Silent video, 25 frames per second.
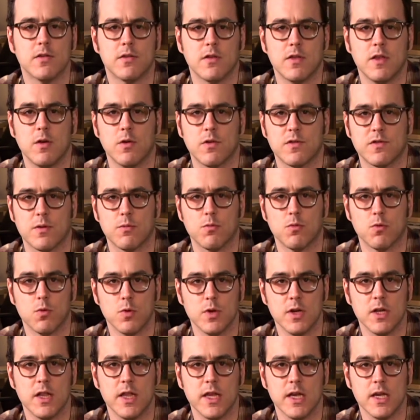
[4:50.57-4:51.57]
And there were some
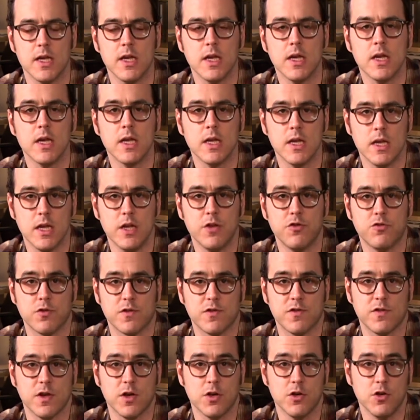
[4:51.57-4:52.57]
really
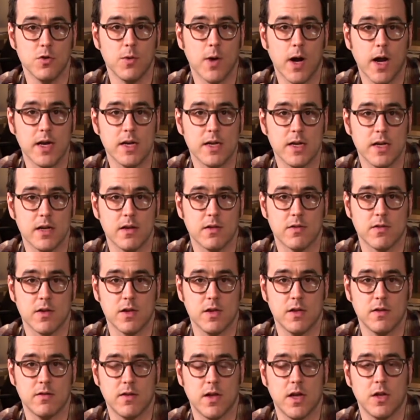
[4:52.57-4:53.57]
interesting new ideas that
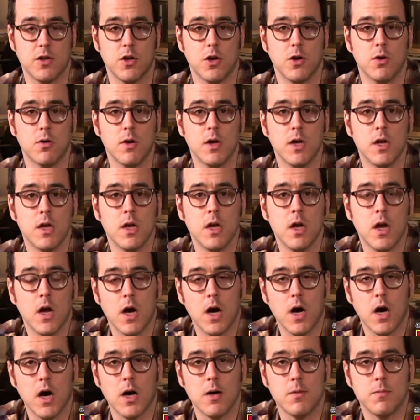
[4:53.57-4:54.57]
Nintendo
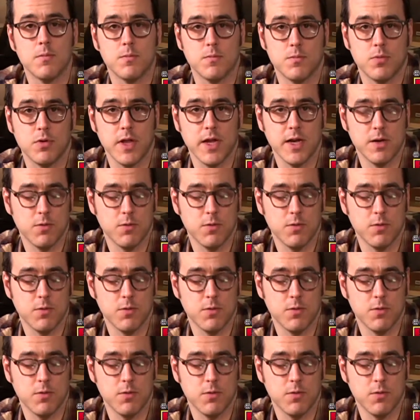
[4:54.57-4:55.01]
played